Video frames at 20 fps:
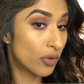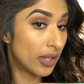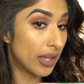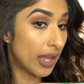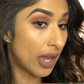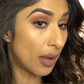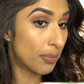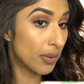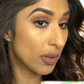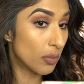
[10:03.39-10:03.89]
really
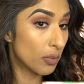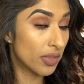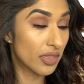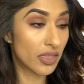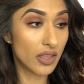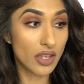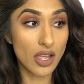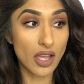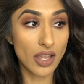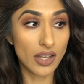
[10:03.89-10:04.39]
happy with
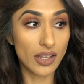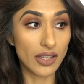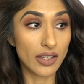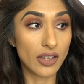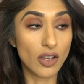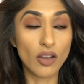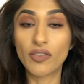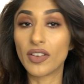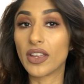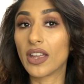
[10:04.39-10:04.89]
the
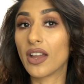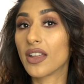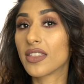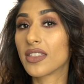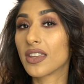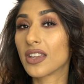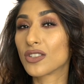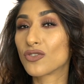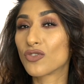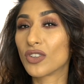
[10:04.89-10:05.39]
colour of it. I
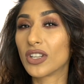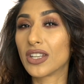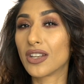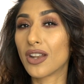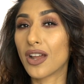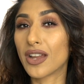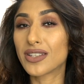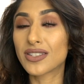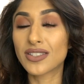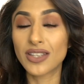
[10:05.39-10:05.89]
think it's really
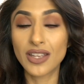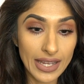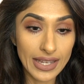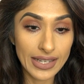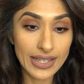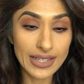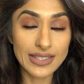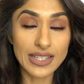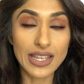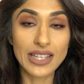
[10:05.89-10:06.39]
nice.
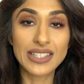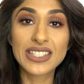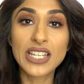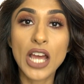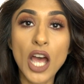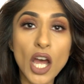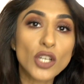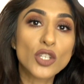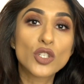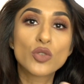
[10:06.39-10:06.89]
It is a
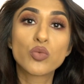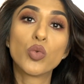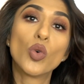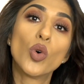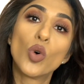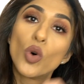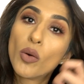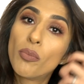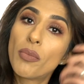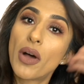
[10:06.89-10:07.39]
touch
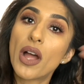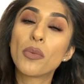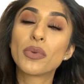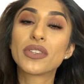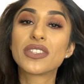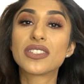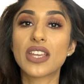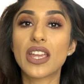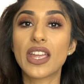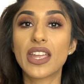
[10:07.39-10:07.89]
warm, I
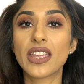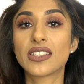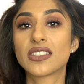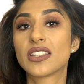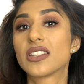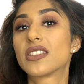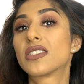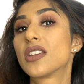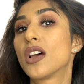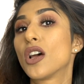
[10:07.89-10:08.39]
would say.
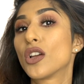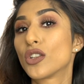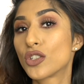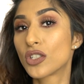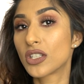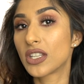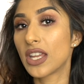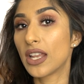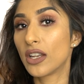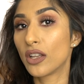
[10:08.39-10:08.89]
It's a
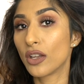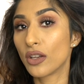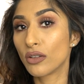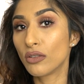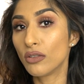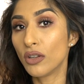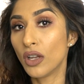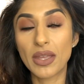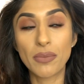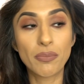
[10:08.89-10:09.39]
touch
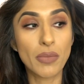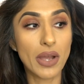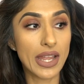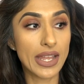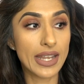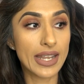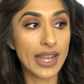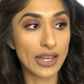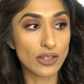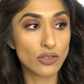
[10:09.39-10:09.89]
yellow than
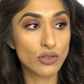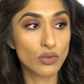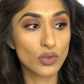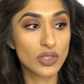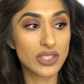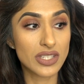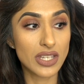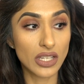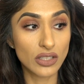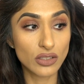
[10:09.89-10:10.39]
my natural
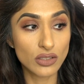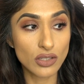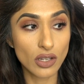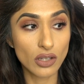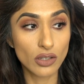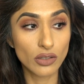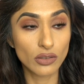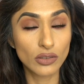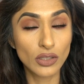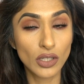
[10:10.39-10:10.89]
skin
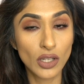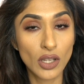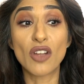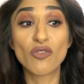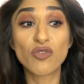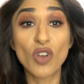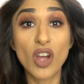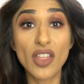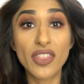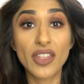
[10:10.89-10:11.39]
tone.
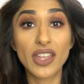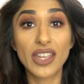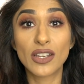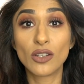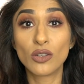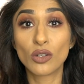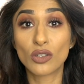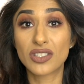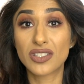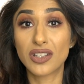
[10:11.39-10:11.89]
Rather,
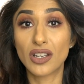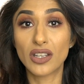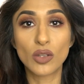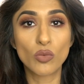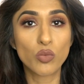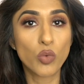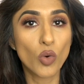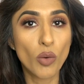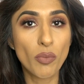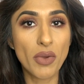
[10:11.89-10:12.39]
it looks
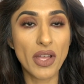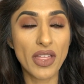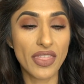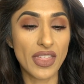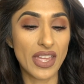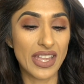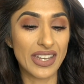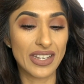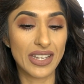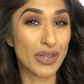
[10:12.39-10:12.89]
slightly warmer
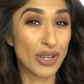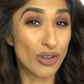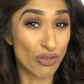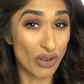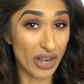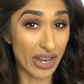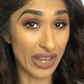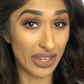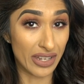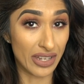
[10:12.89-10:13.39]
than
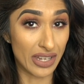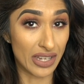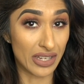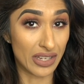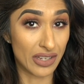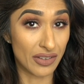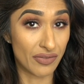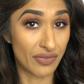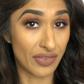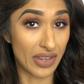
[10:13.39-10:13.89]
grey,
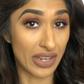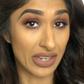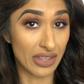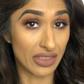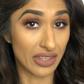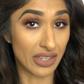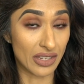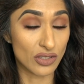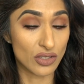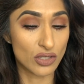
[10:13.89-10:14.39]
if
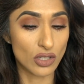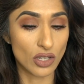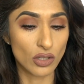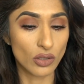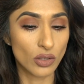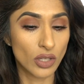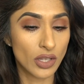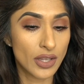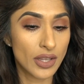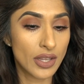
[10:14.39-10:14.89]
anything.
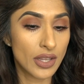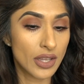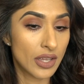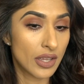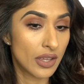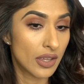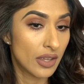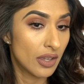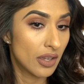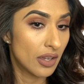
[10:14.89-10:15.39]
So
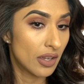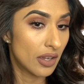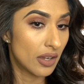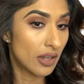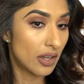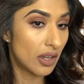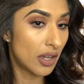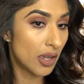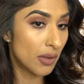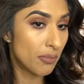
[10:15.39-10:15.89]

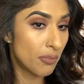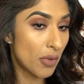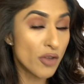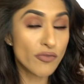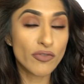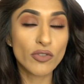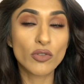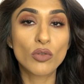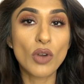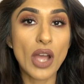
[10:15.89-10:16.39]
I'm
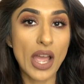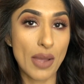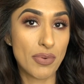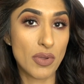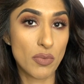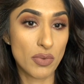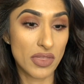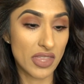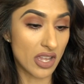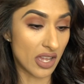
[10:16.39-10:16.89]
overall
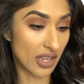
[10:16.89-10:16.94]
happy with the